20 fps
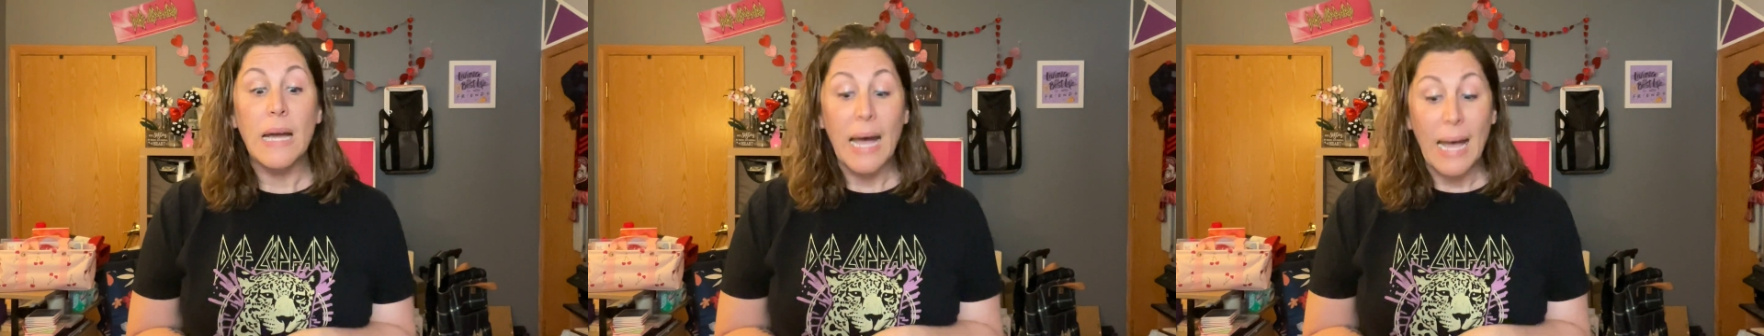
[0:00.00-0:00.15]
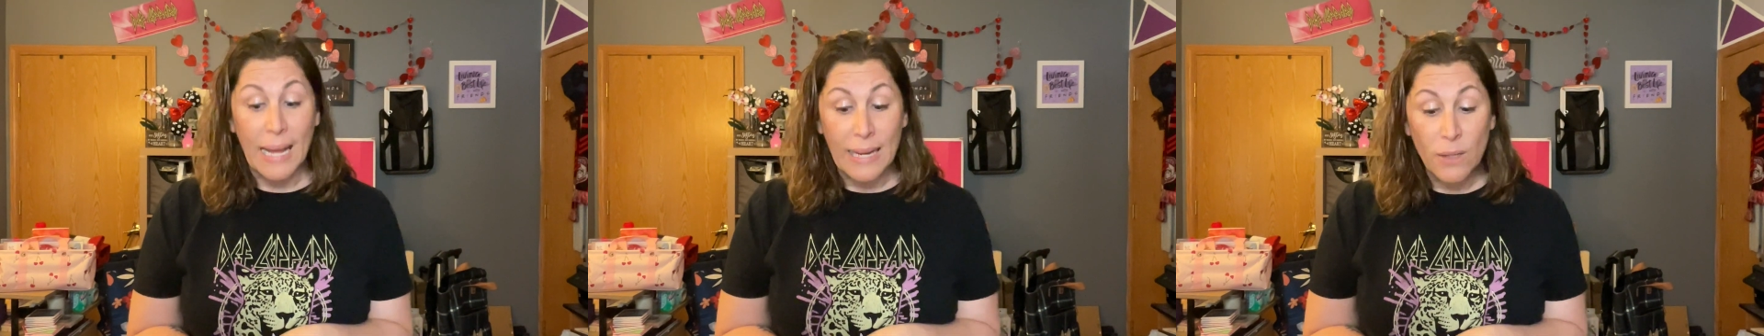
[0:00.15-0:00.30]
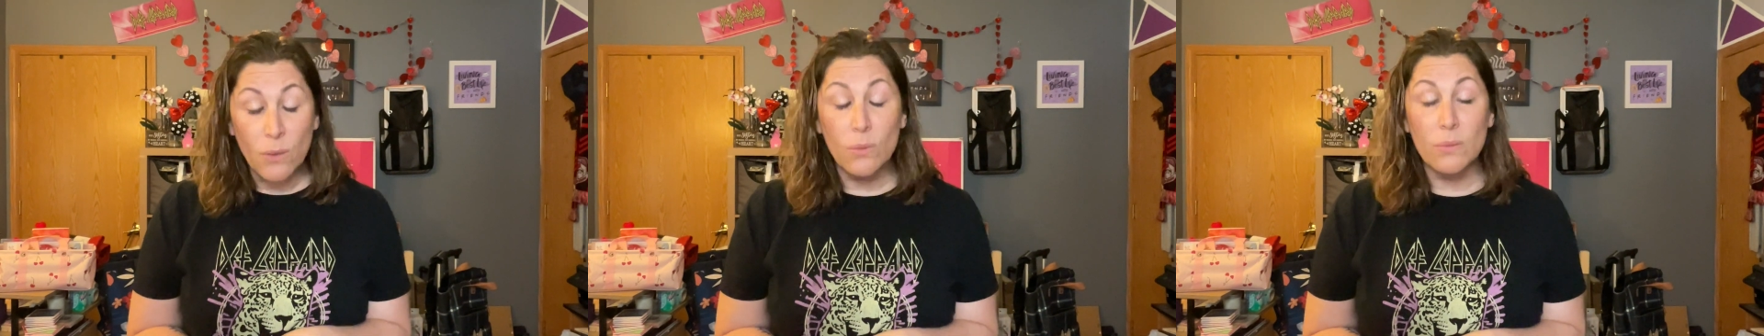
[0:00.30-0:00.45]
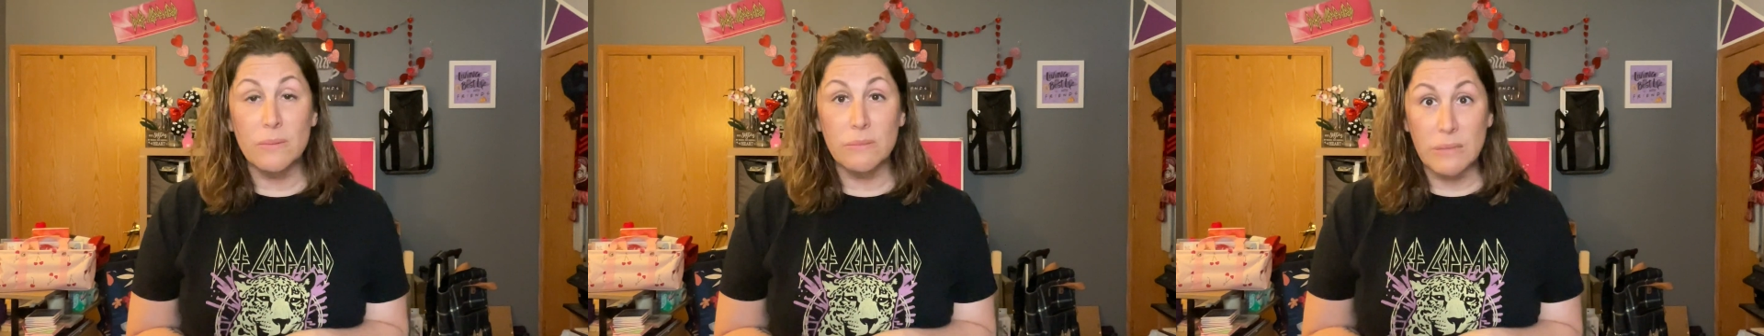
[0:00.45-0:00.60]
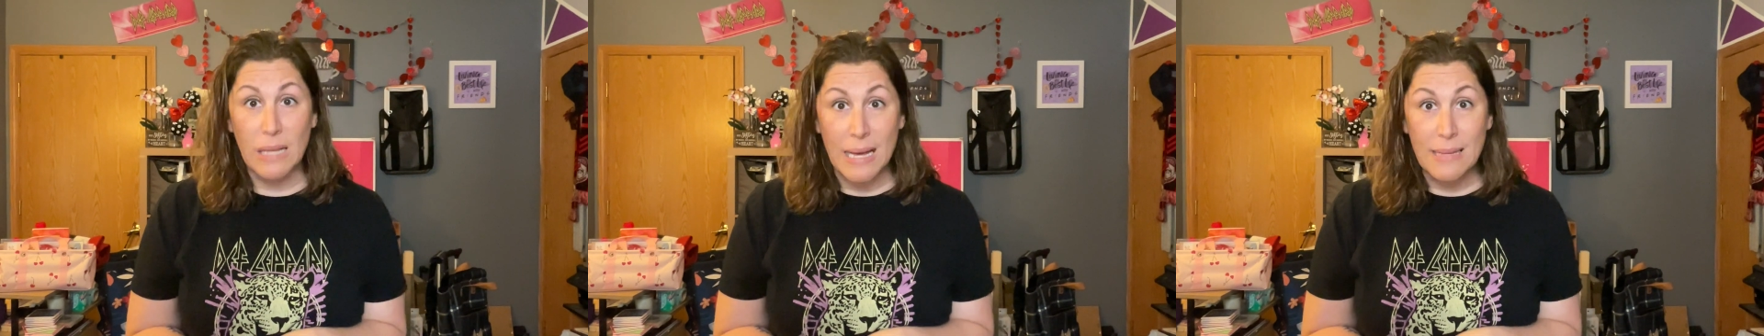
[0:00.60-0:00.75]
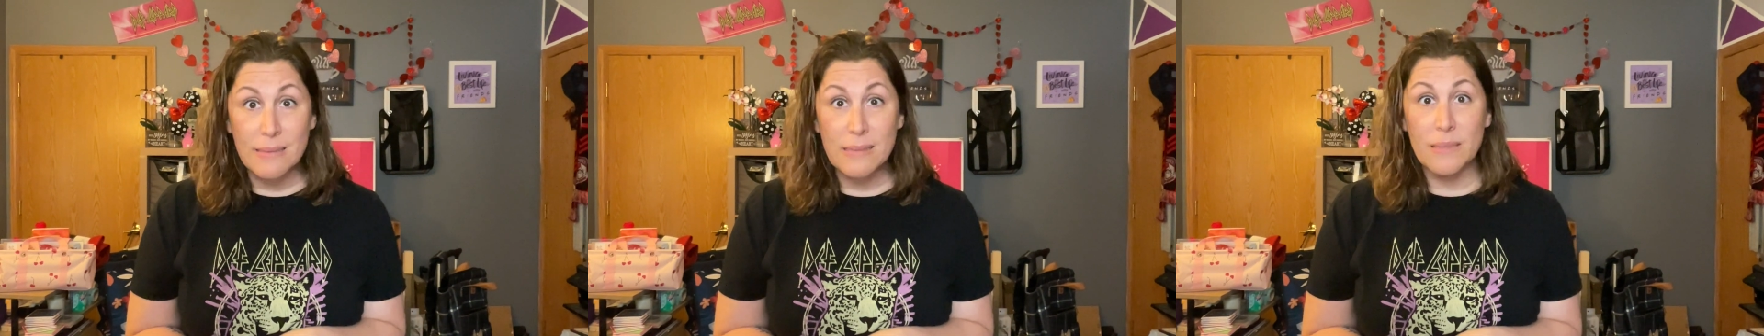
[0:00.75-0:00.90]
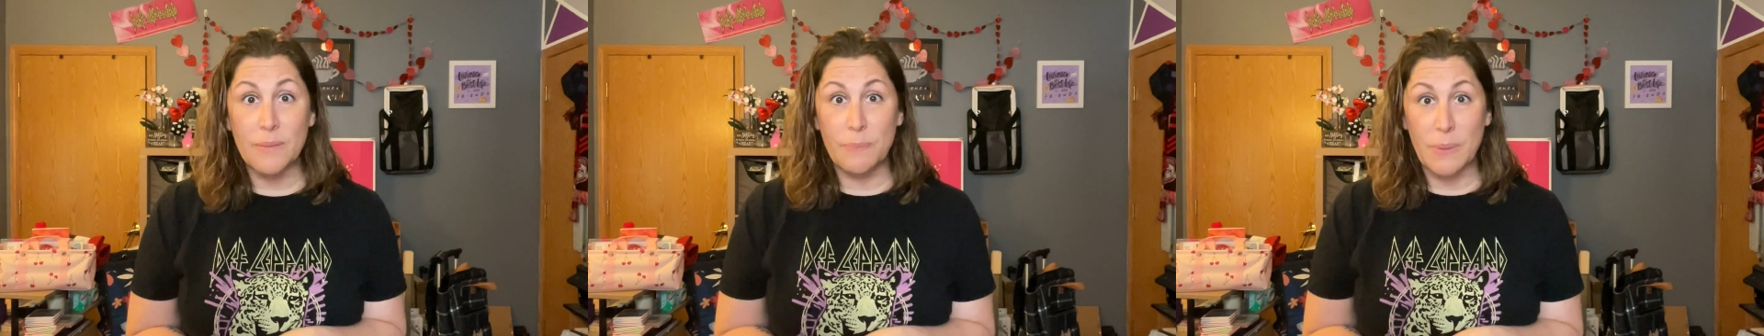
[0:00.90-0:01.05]
I know
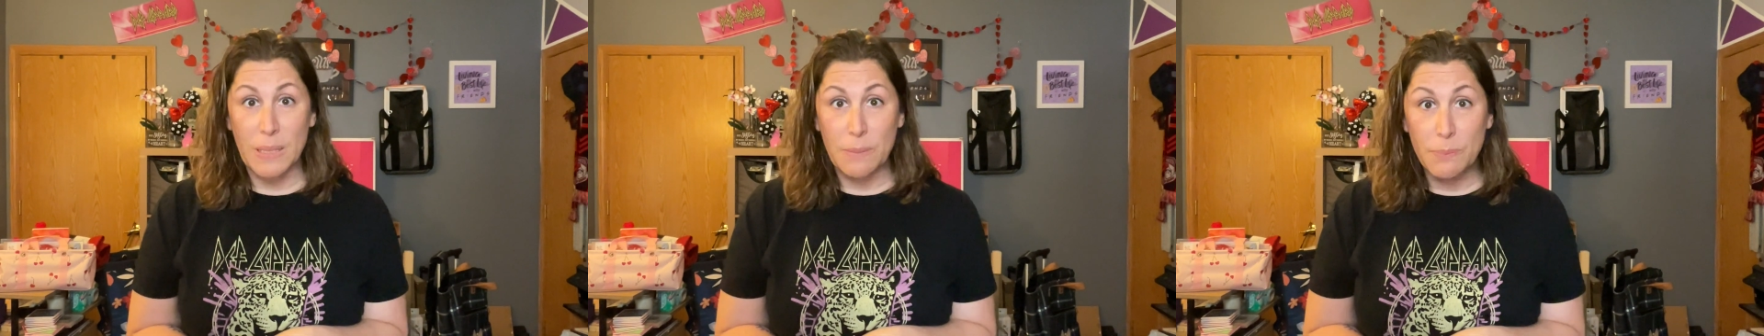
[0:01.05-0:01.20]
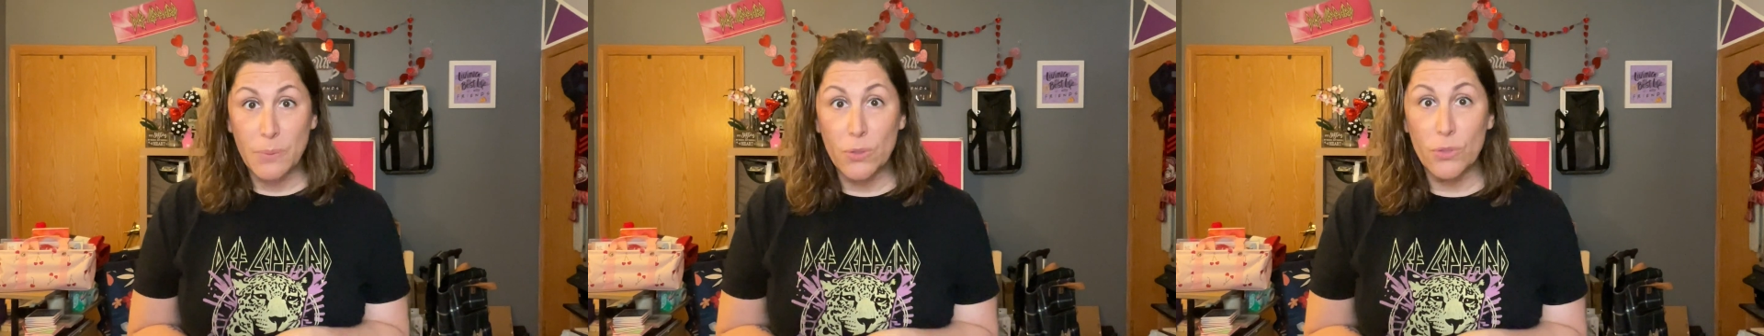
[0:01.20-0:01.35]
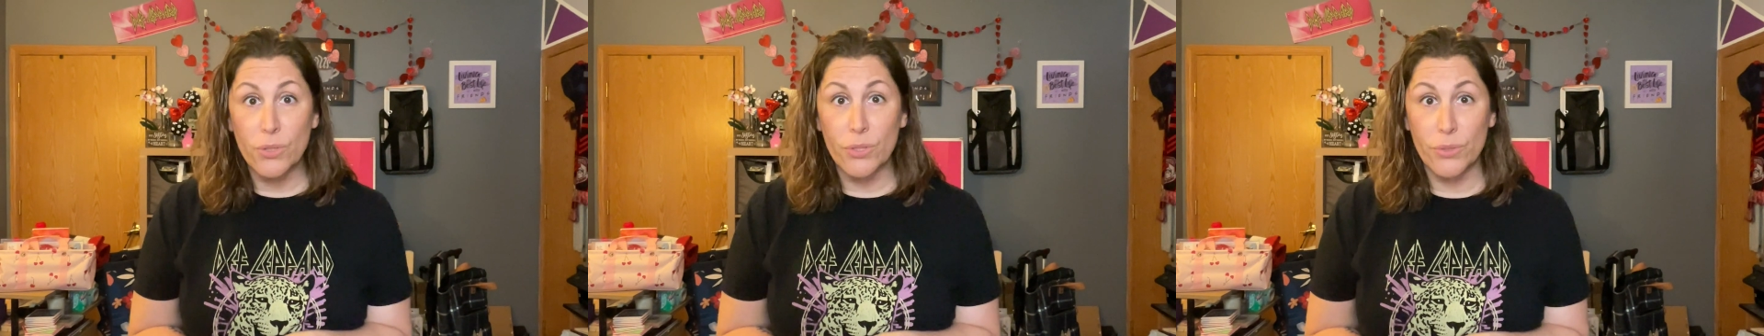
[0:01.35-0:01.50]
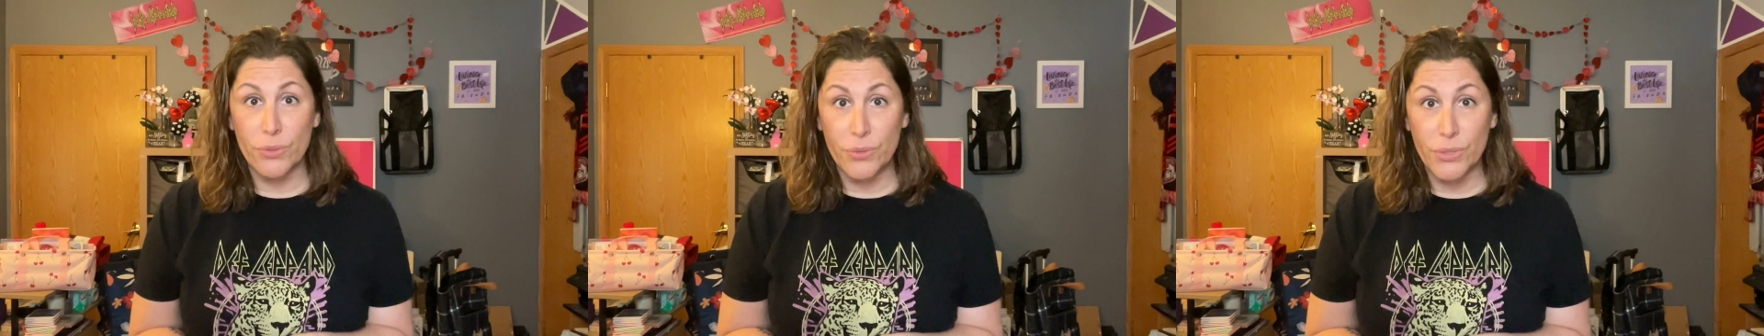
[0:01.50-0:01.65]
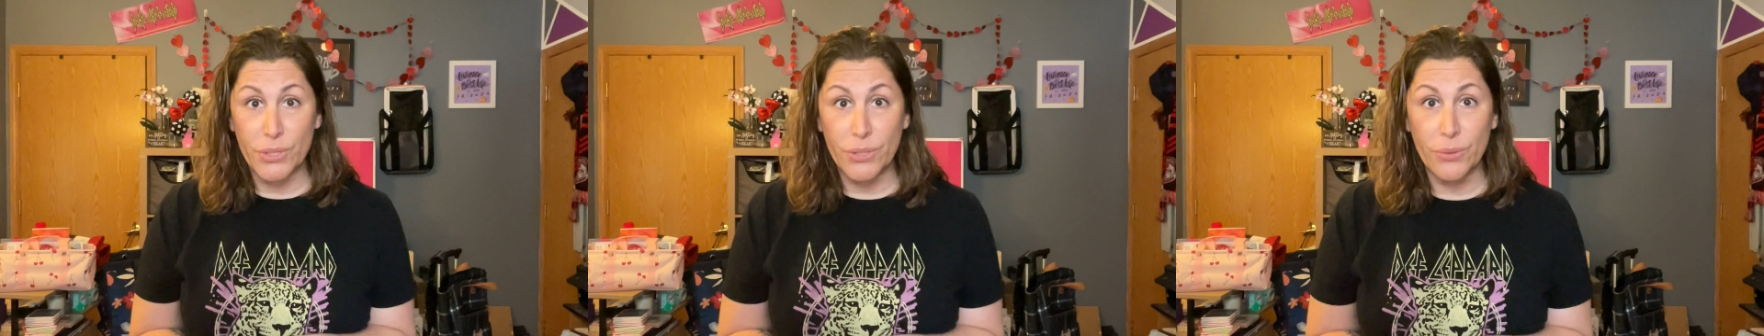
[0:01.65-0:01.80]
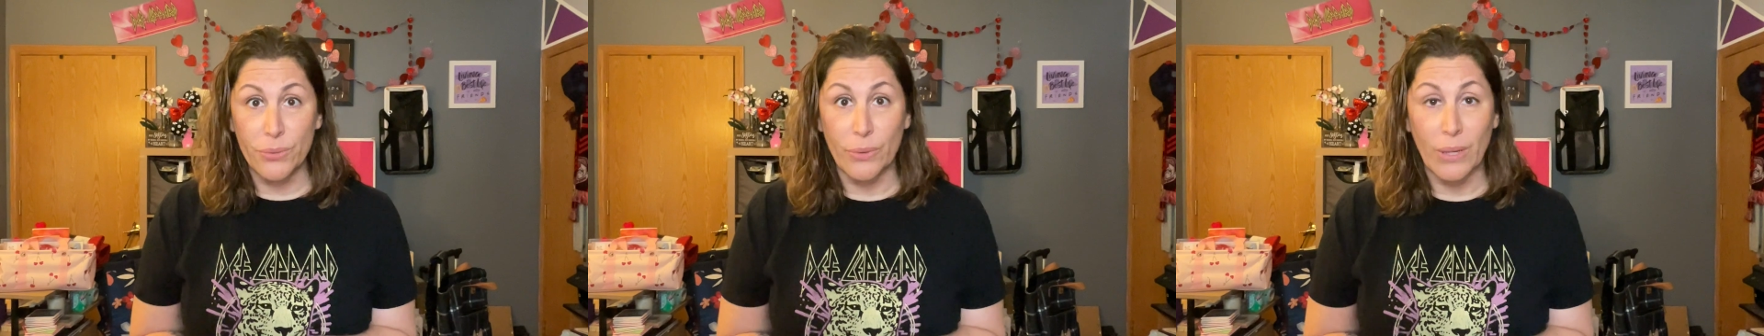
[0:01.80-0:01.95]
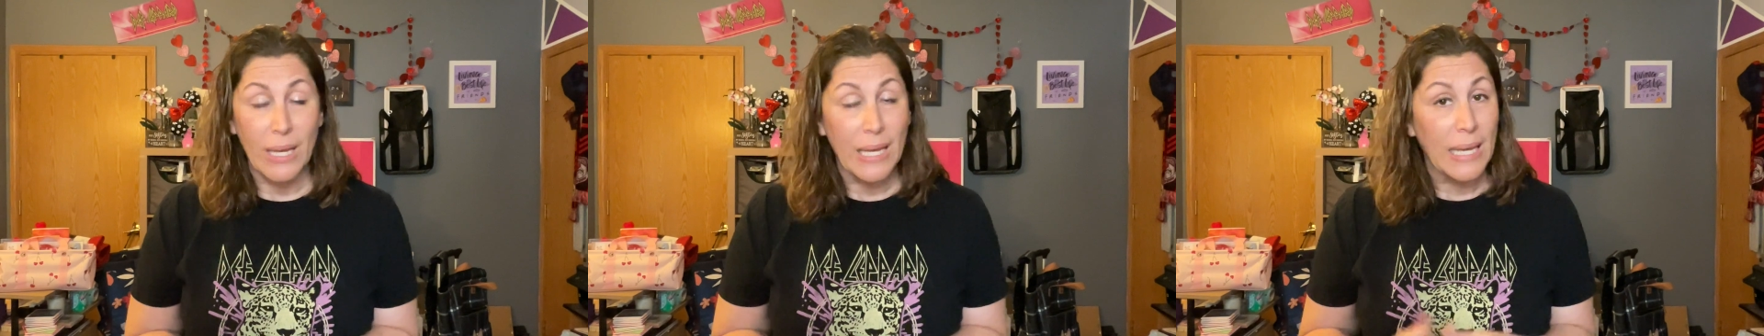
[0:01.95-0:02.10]
lots of people who
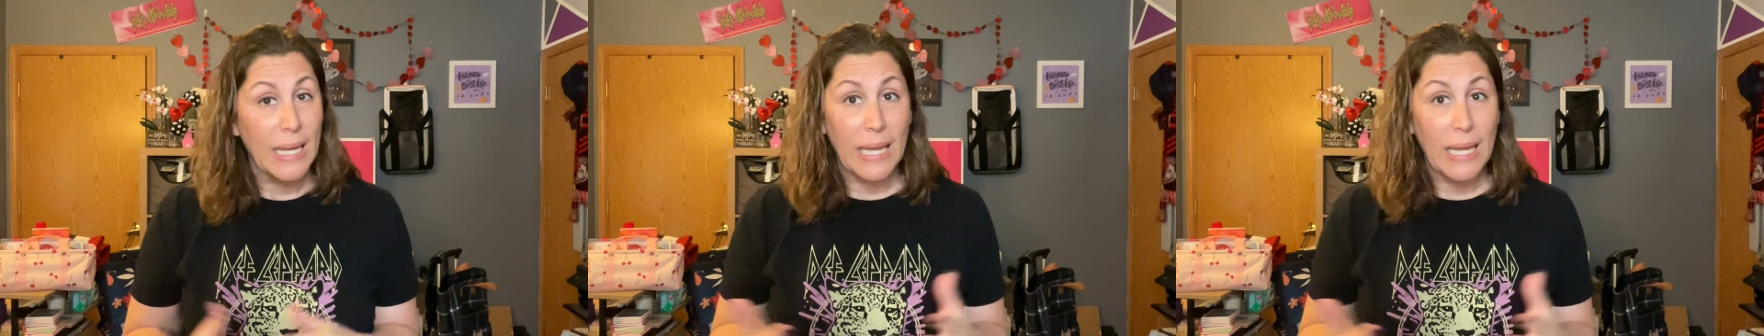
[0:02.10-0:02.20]
do.